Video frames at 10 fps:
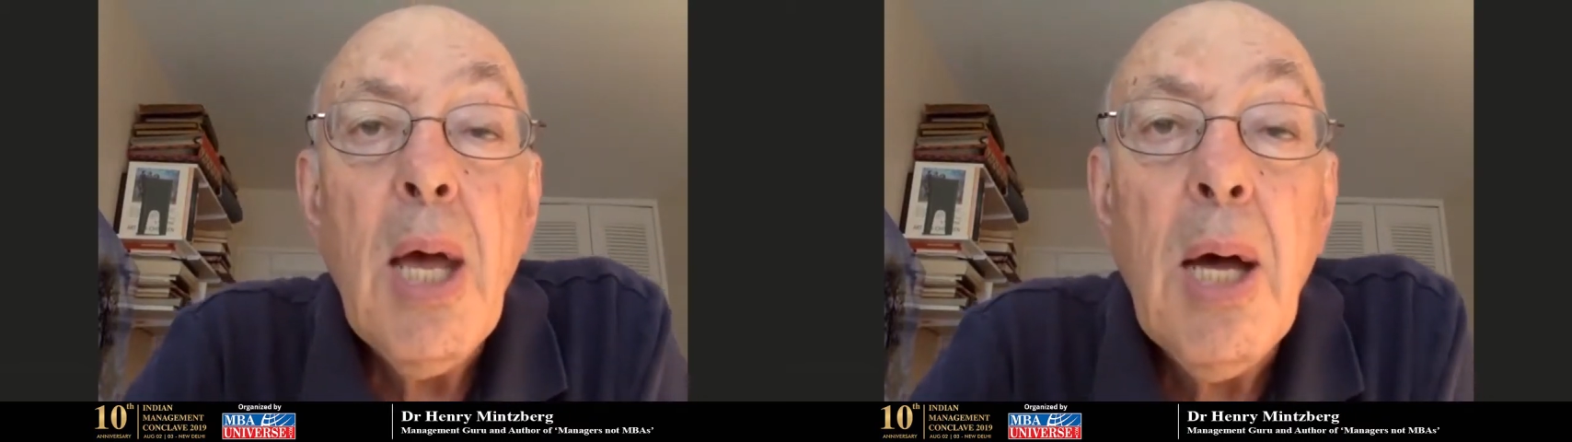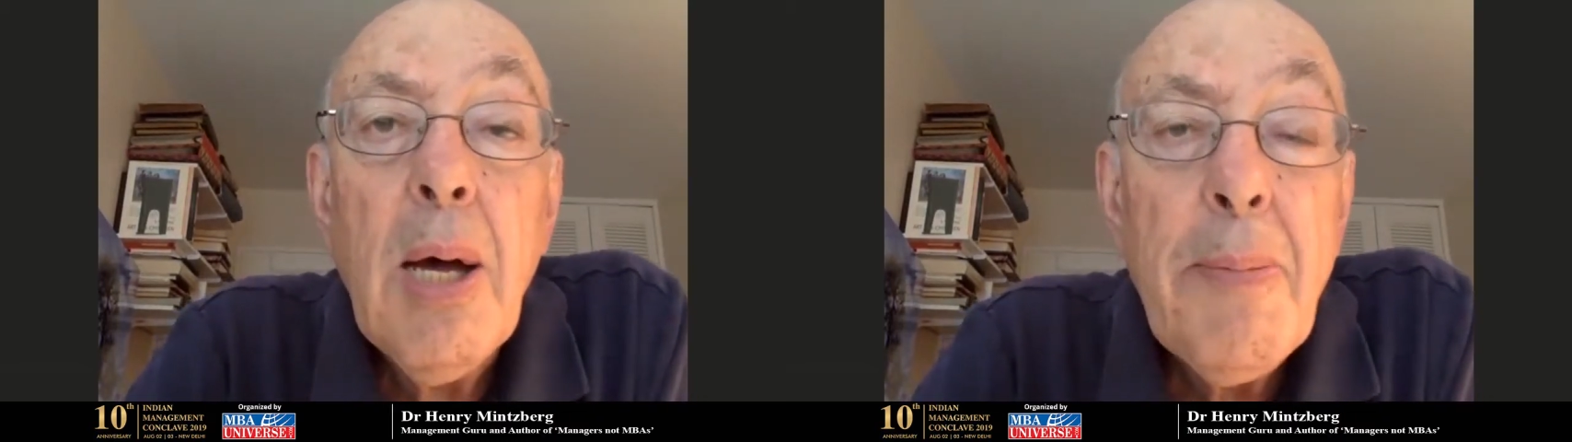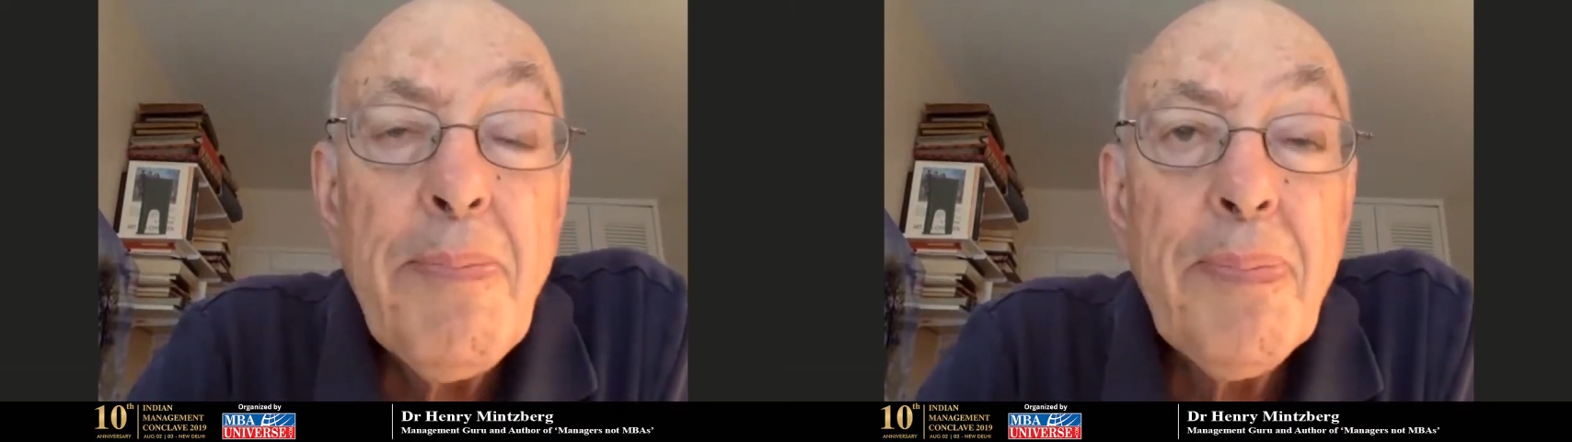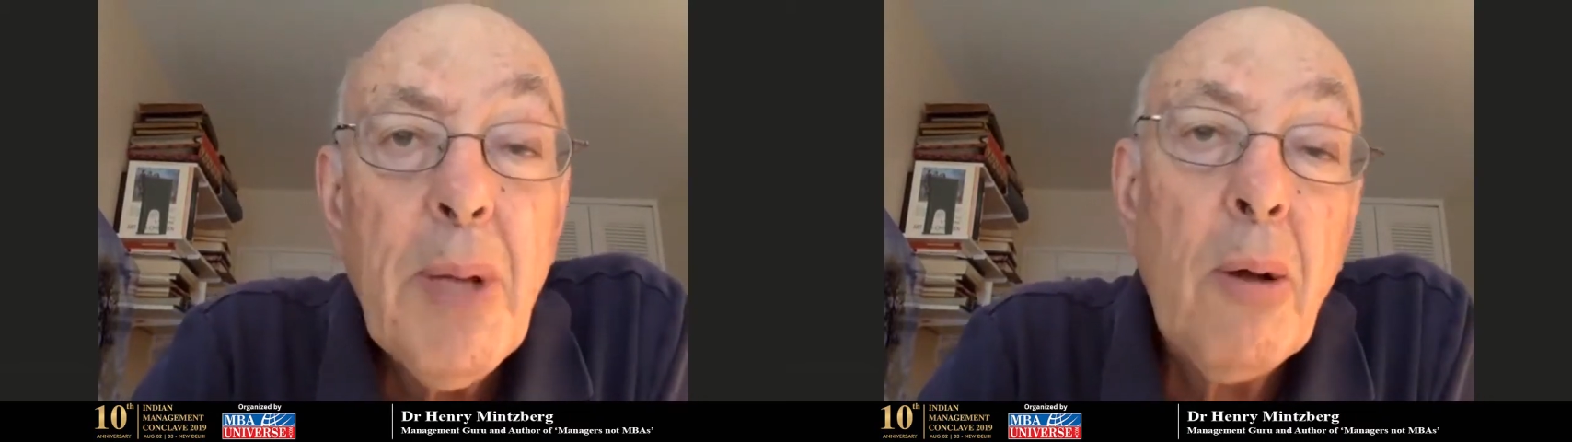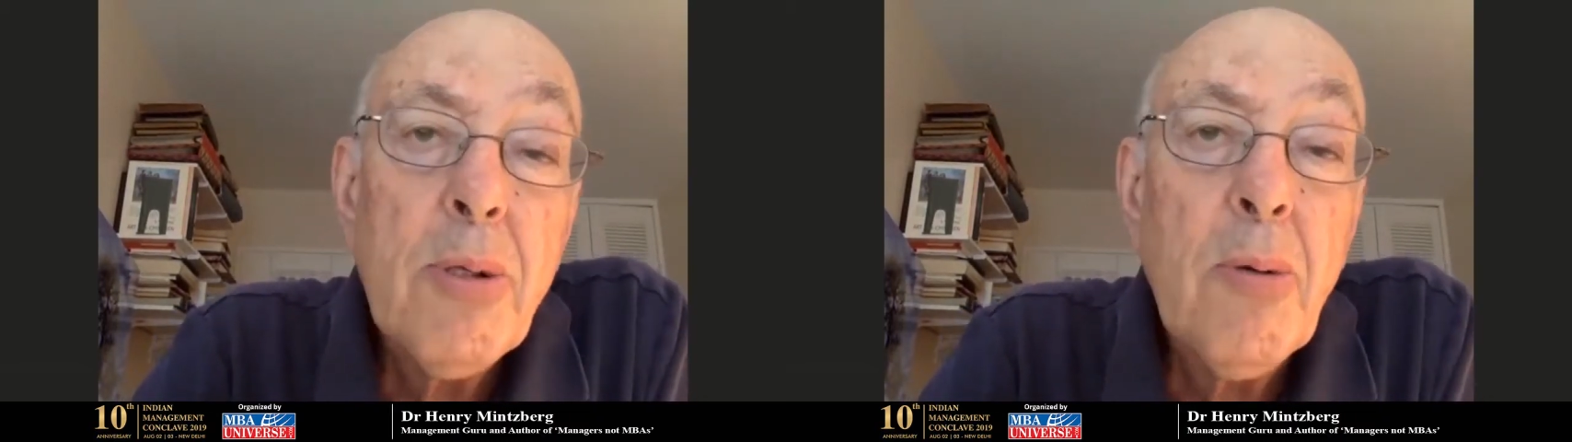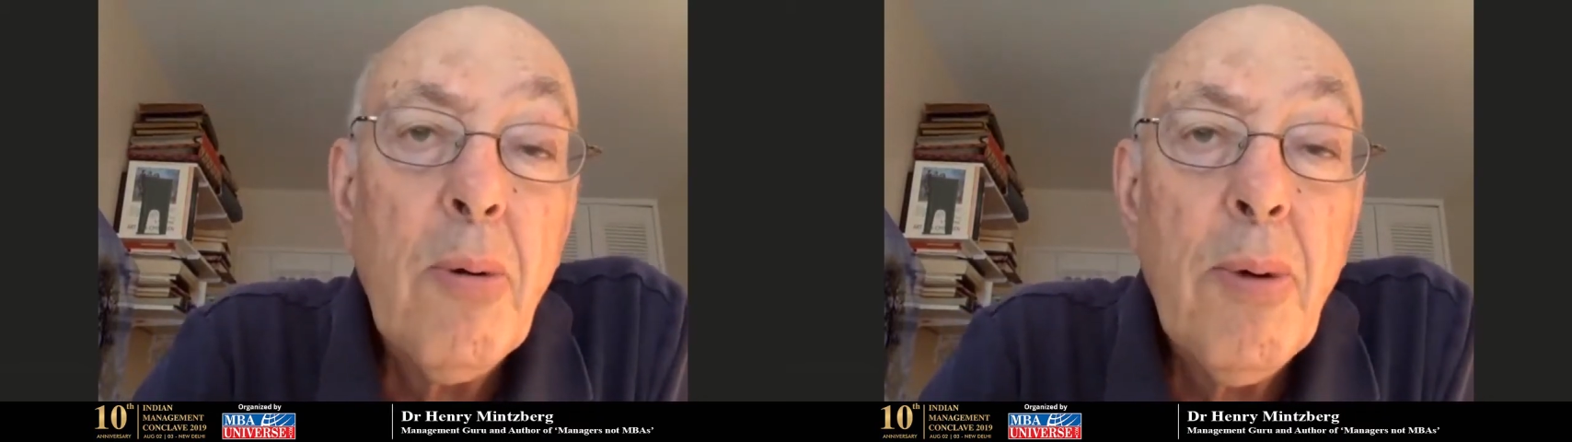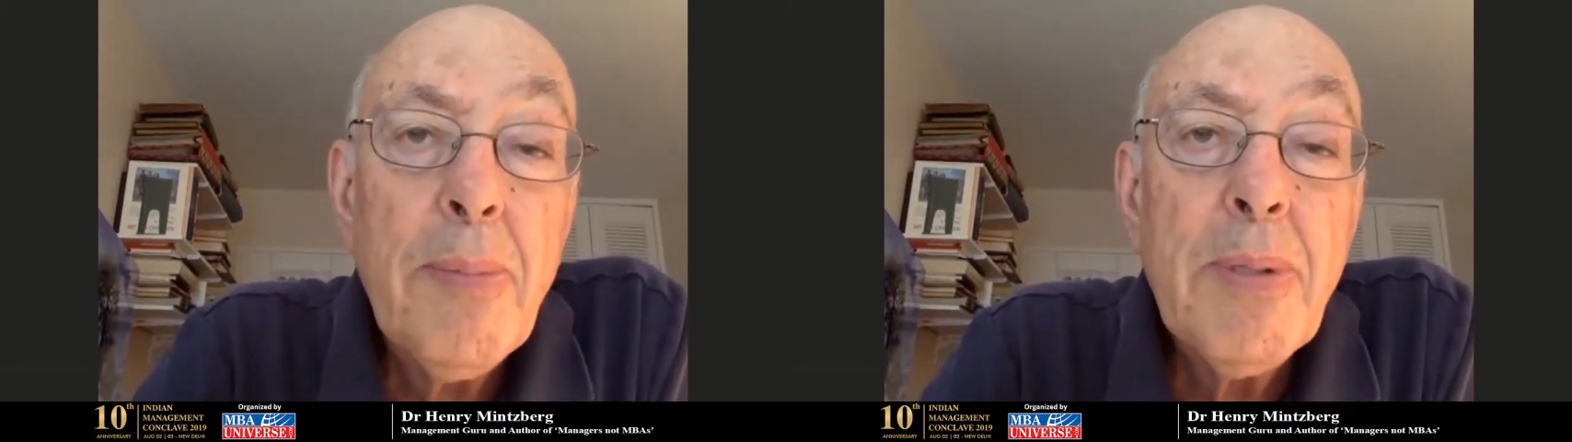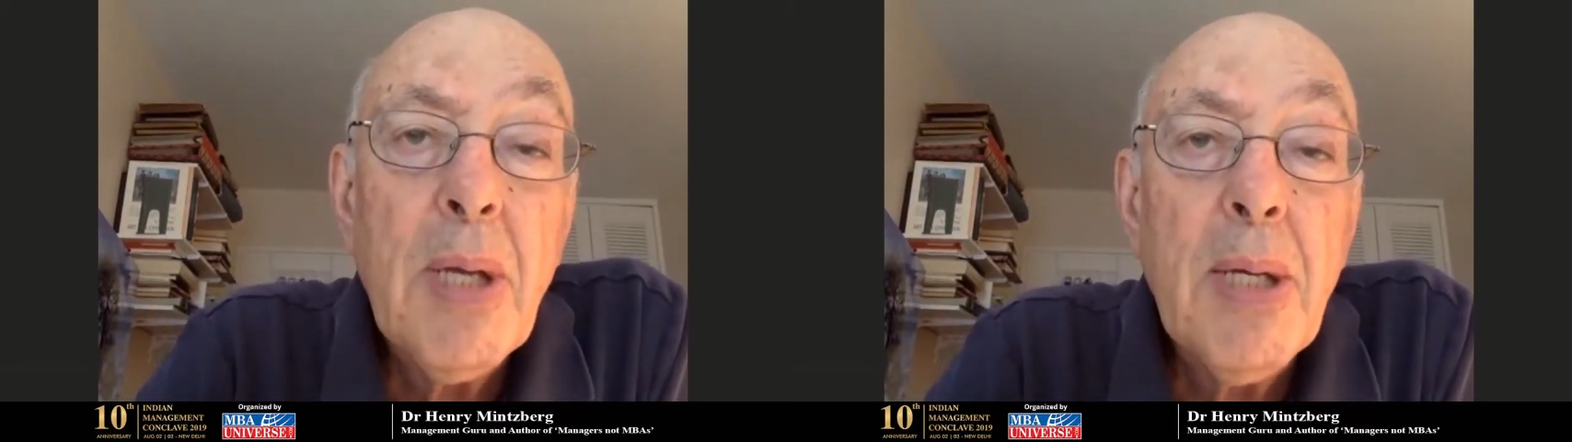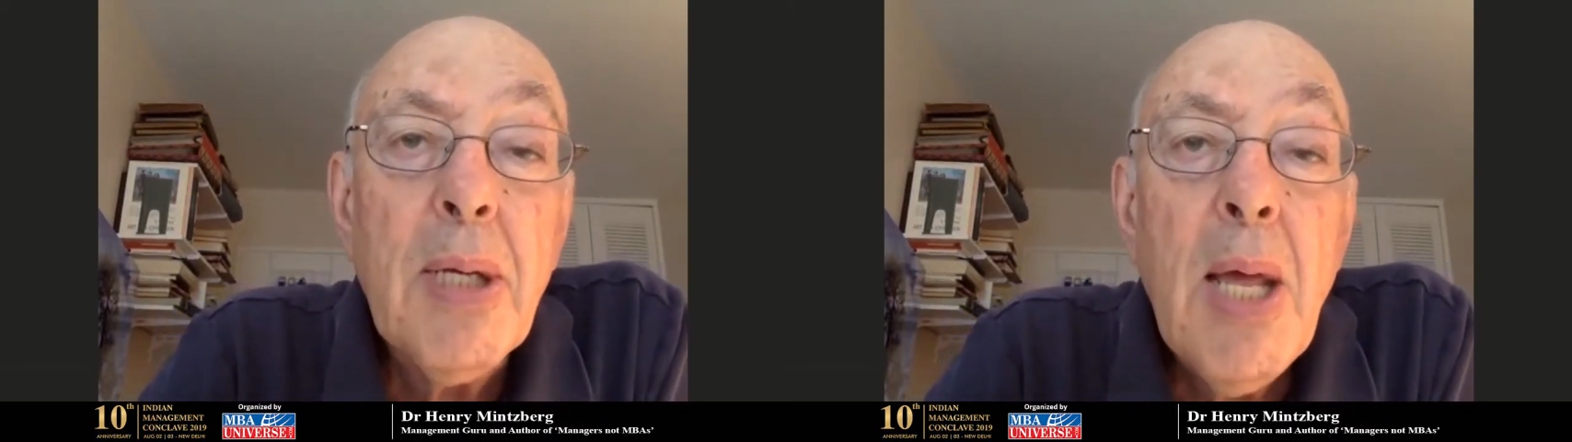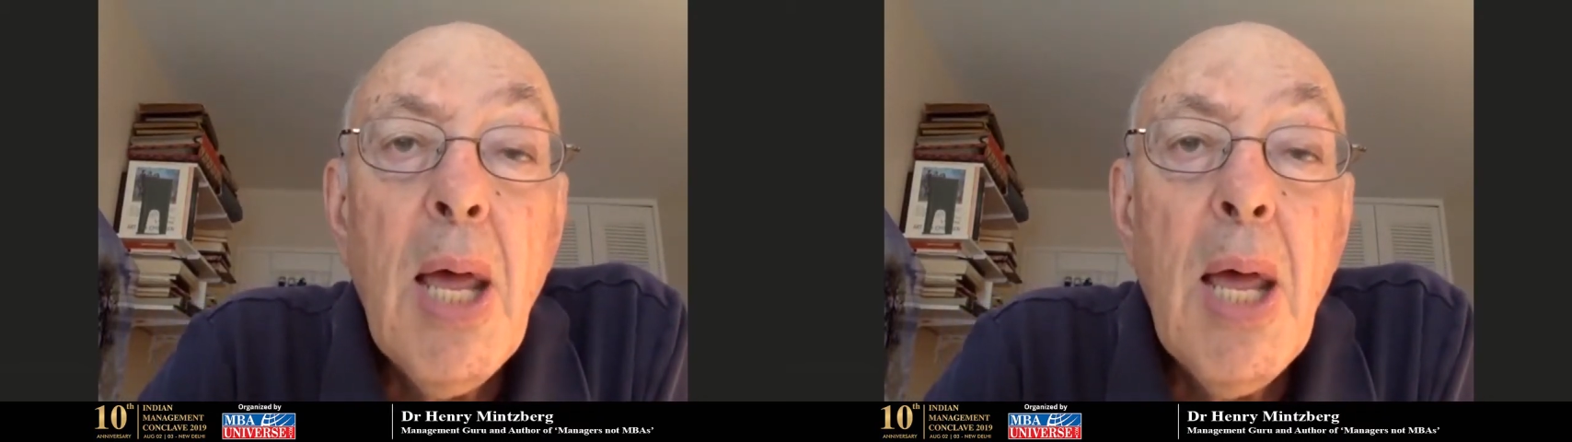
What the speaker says: also a website.